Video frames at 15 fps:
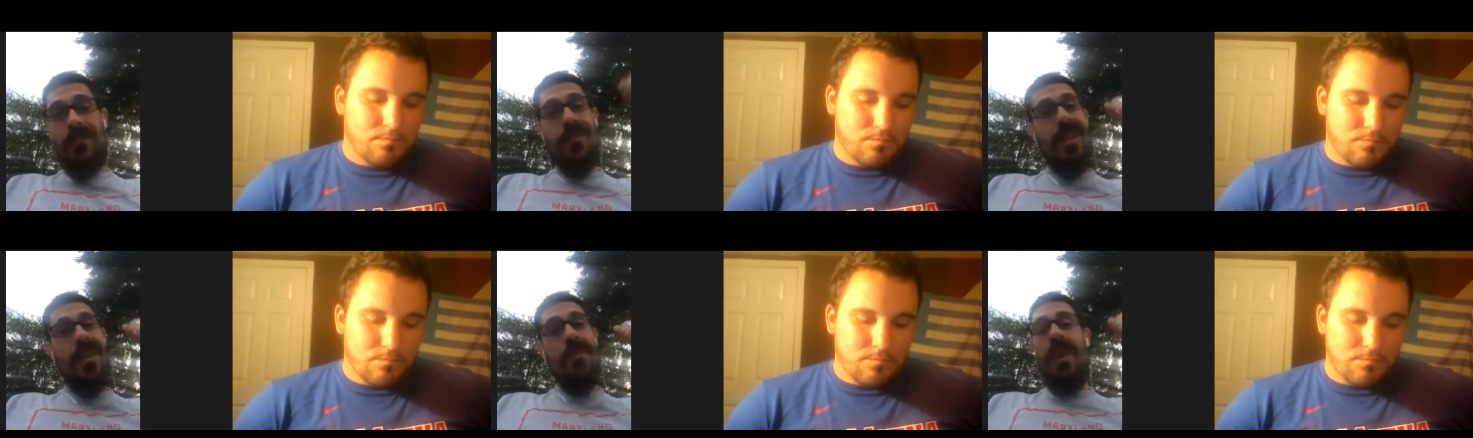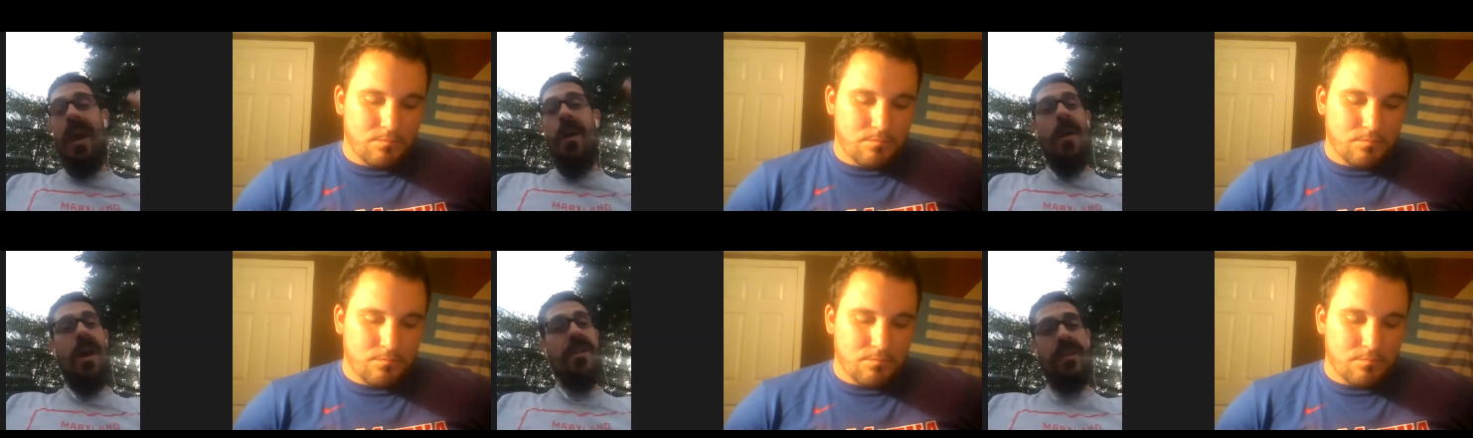Speaker 1: And we're
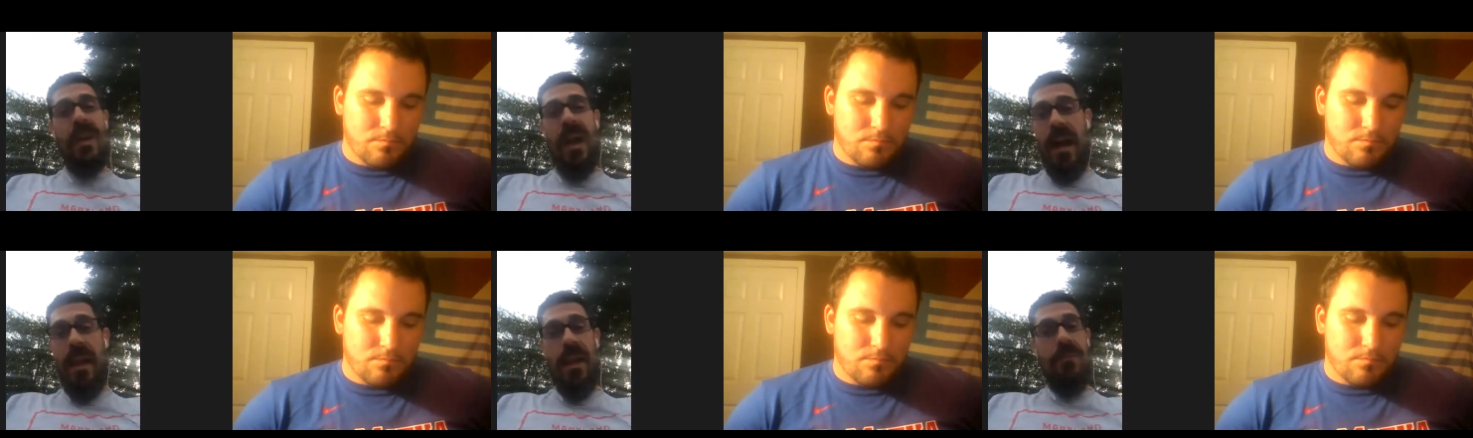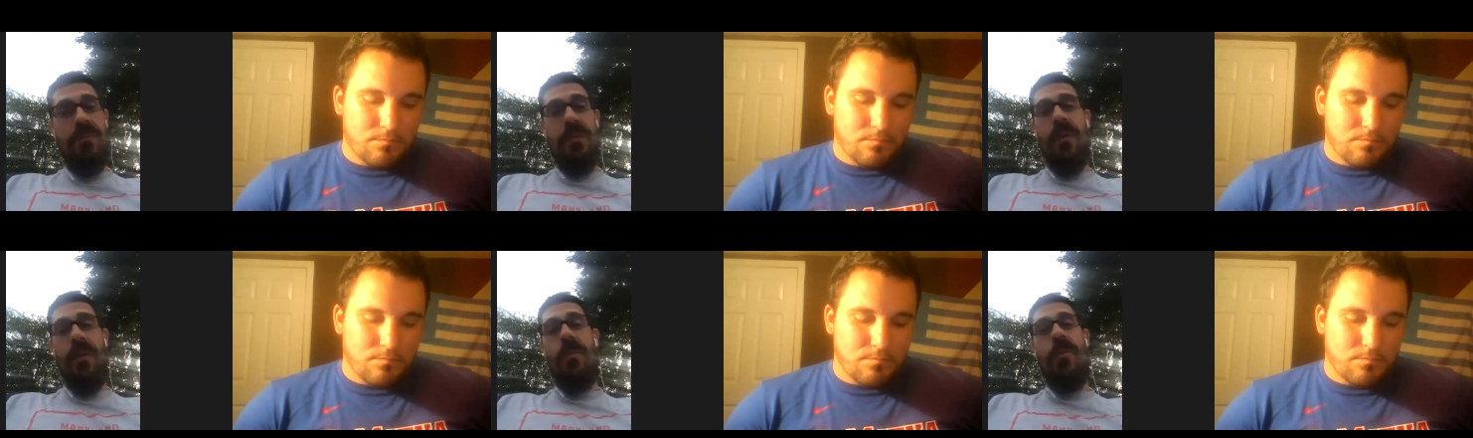not watching highlight
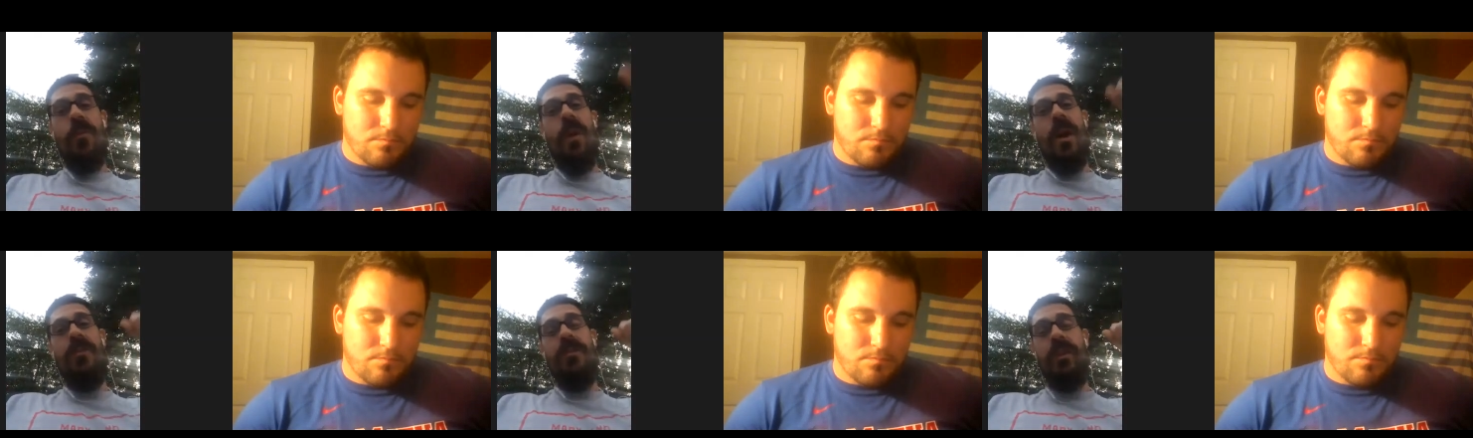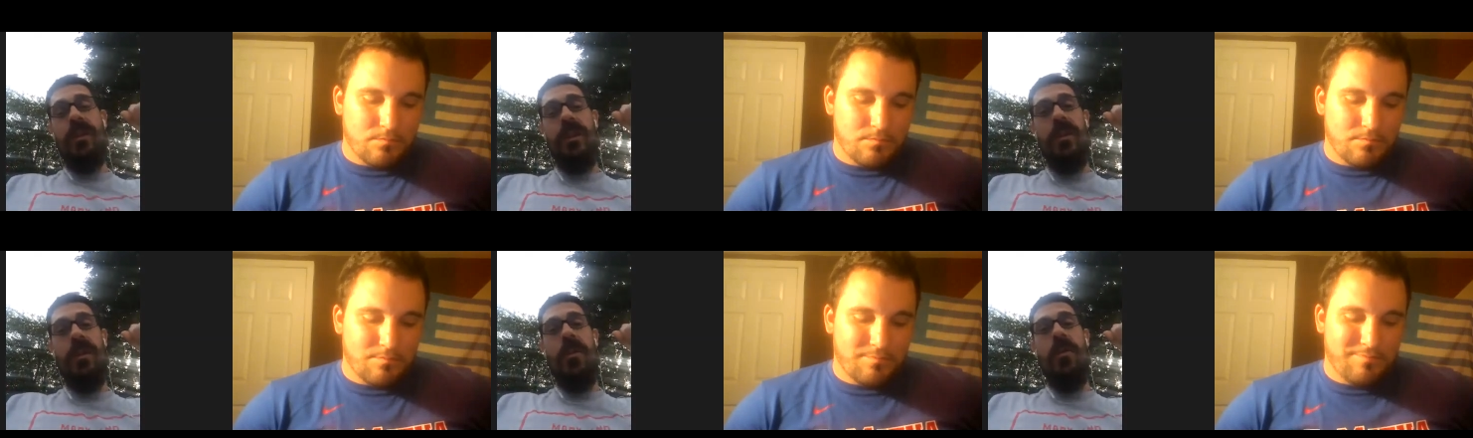film. We're watching,
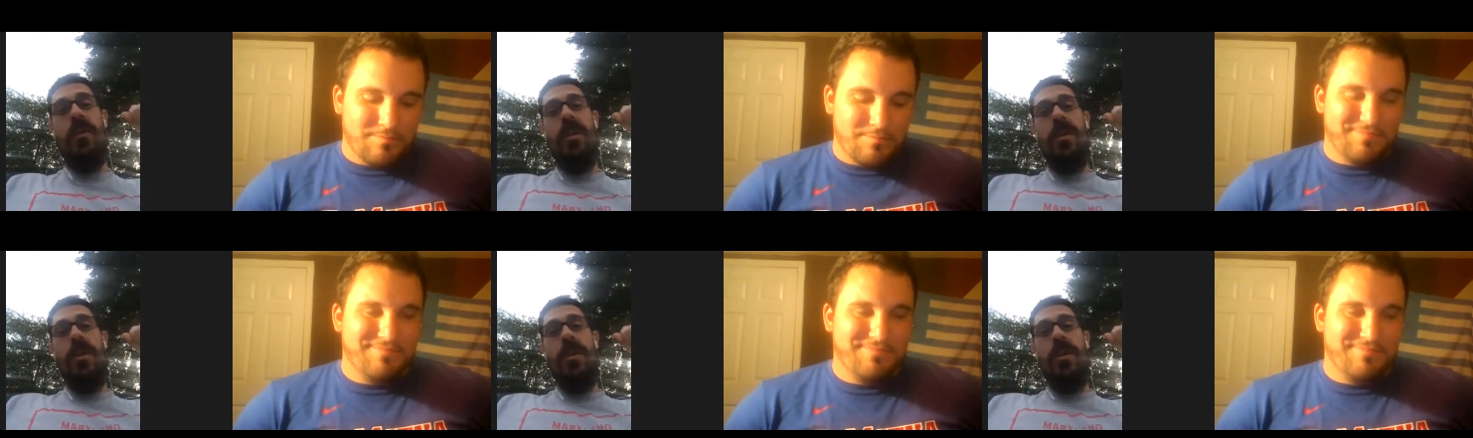you know,